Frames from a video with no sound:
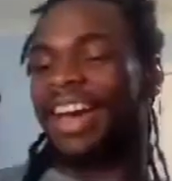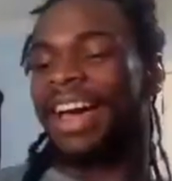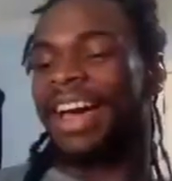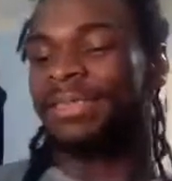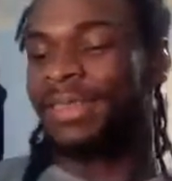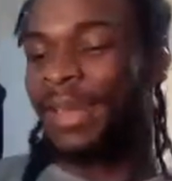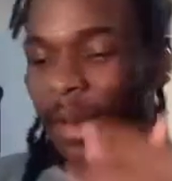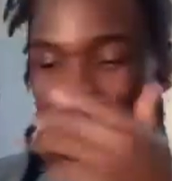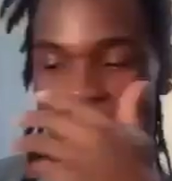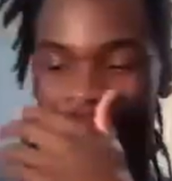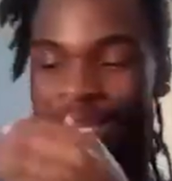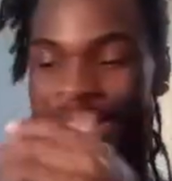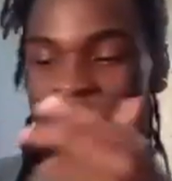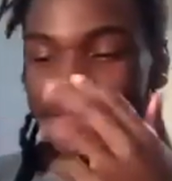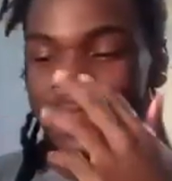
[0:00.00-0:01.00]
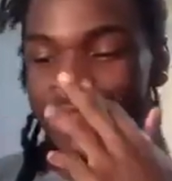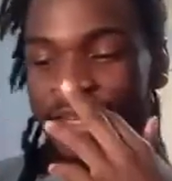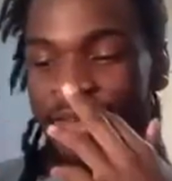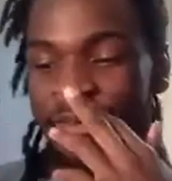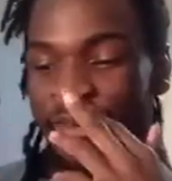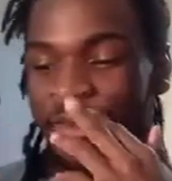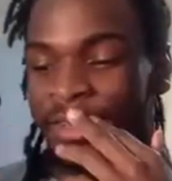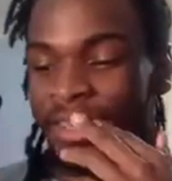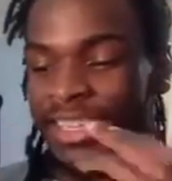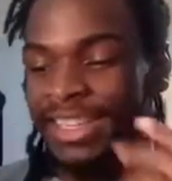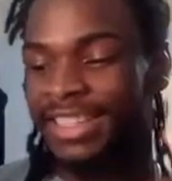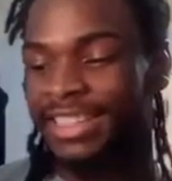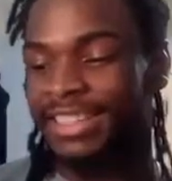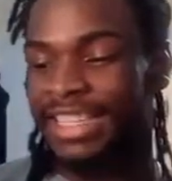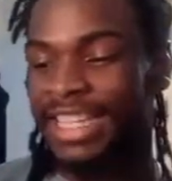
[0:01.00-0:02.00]
I'm gonna keep it simple.
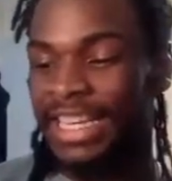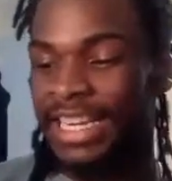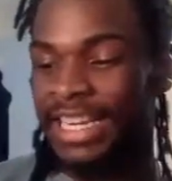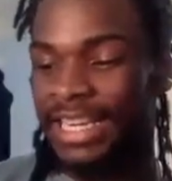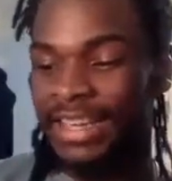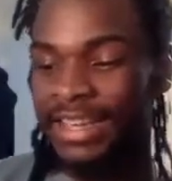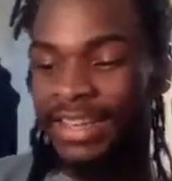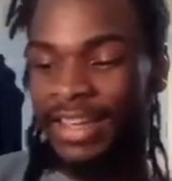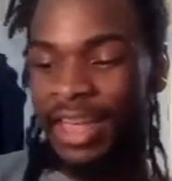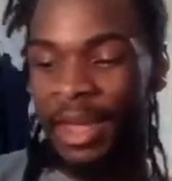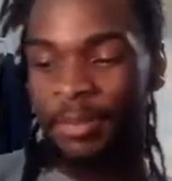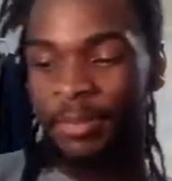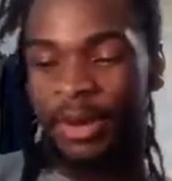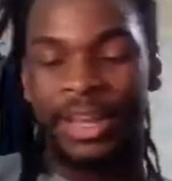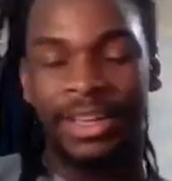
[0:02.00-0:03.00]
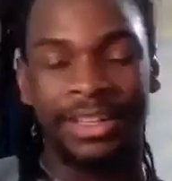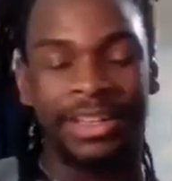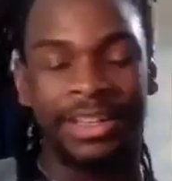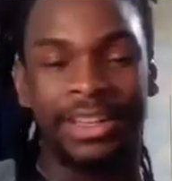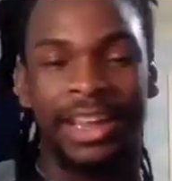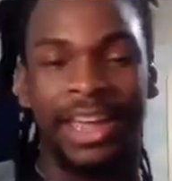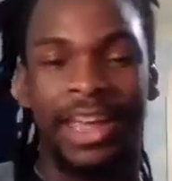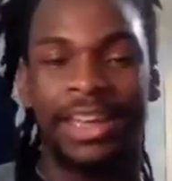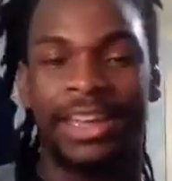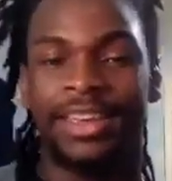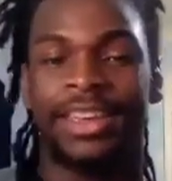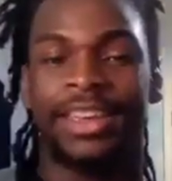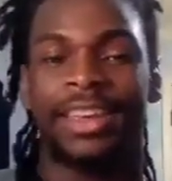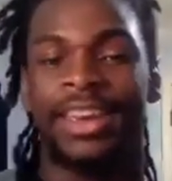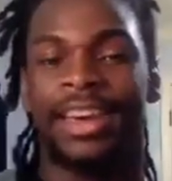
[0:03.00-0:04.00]
CD and Brandon Anai,
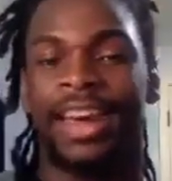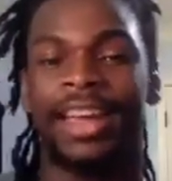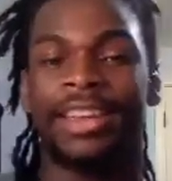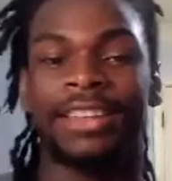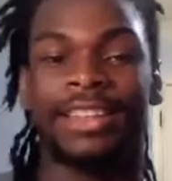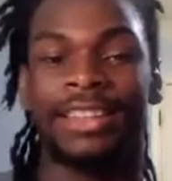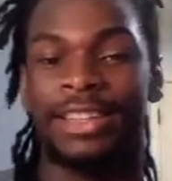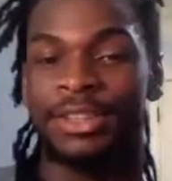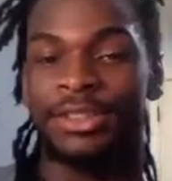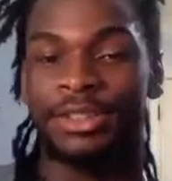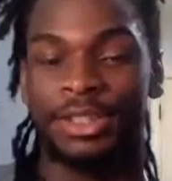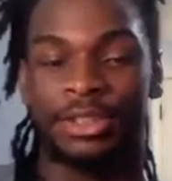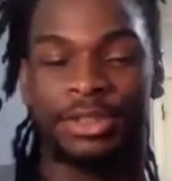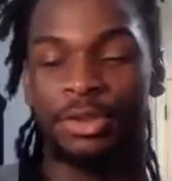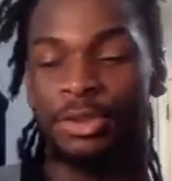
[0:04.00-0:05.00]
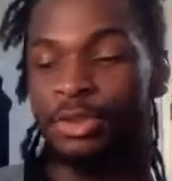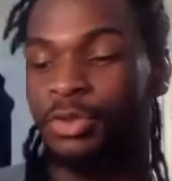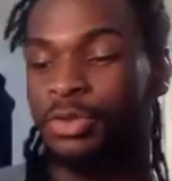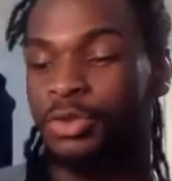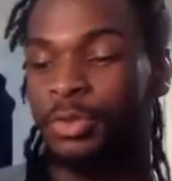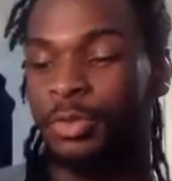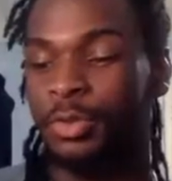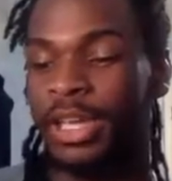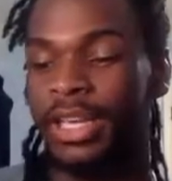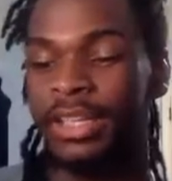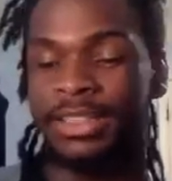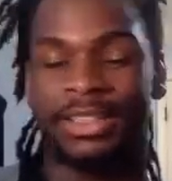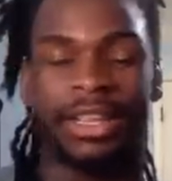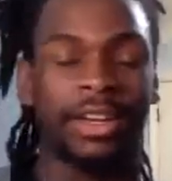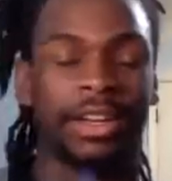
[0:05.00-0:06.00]
I think those are 2 players
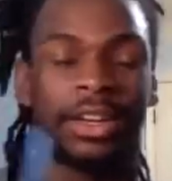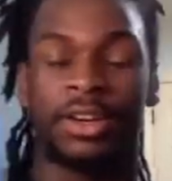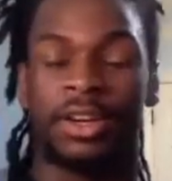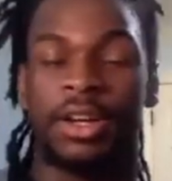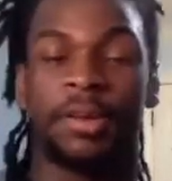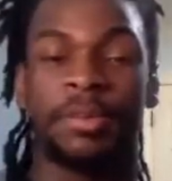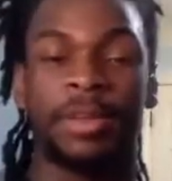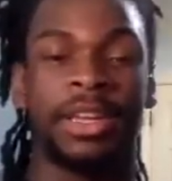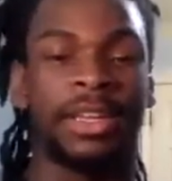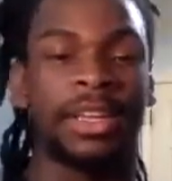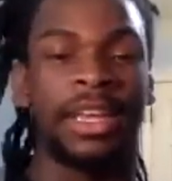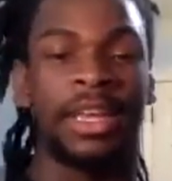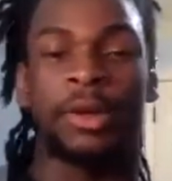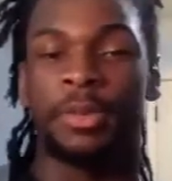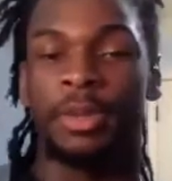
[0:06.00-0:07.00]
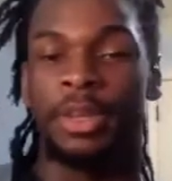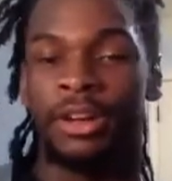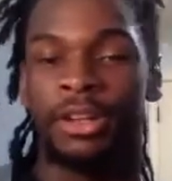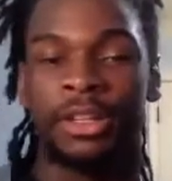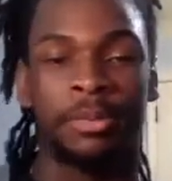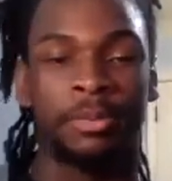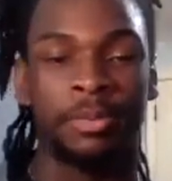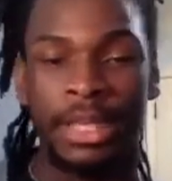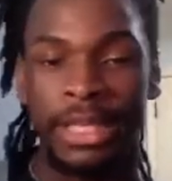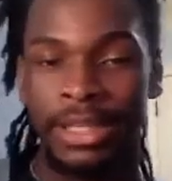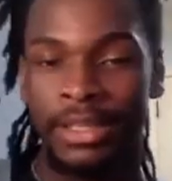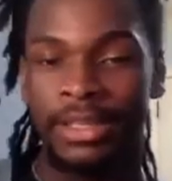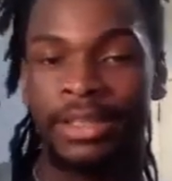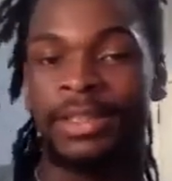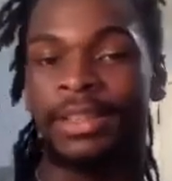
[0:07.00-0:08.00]
that are gonna come in and help y'all
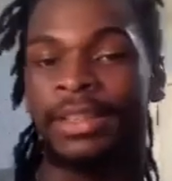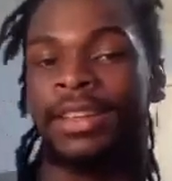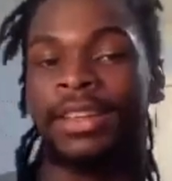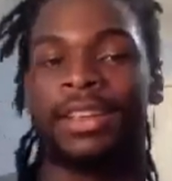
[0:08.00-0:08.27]
immediately.